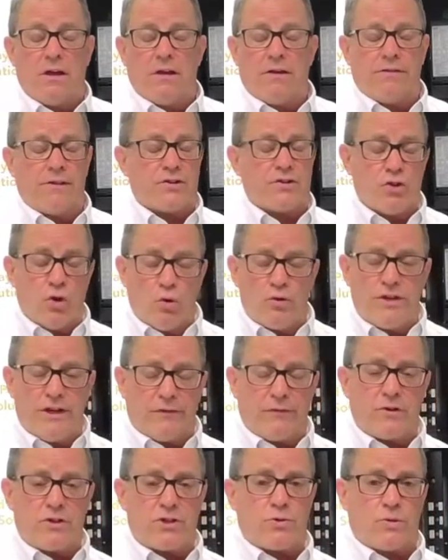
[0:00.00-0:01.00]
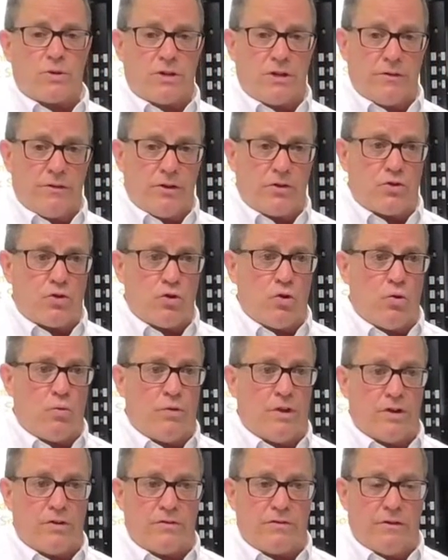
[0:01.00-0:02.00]
there's no difference between the
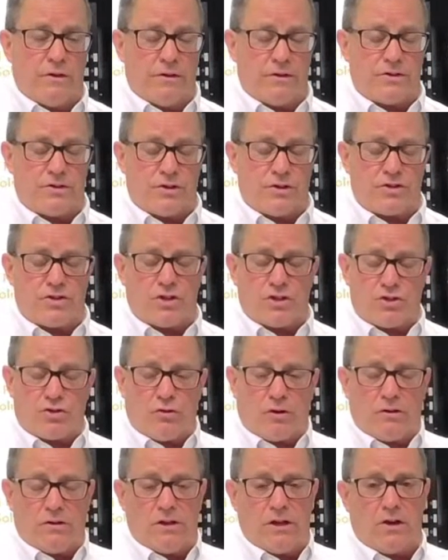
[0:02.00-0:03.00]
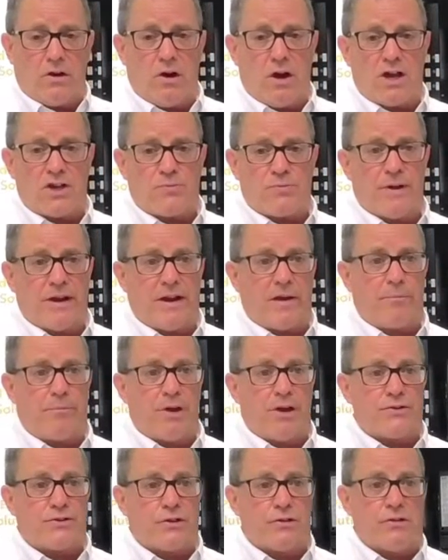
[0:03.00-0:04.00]
two. It's just strictly a cosmetic
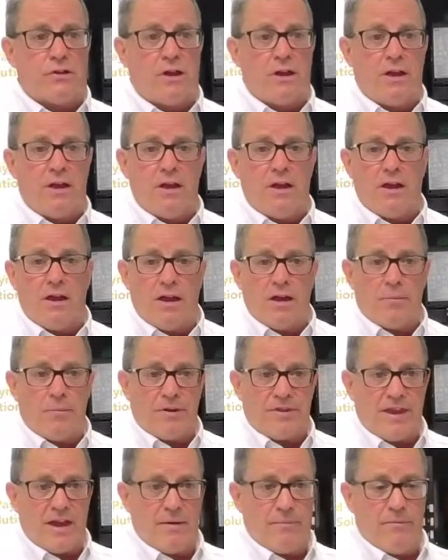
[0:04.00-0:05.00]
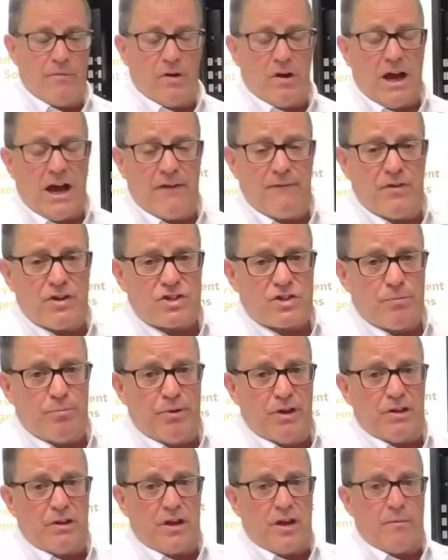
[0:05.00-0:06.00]
bezel. But that high visibility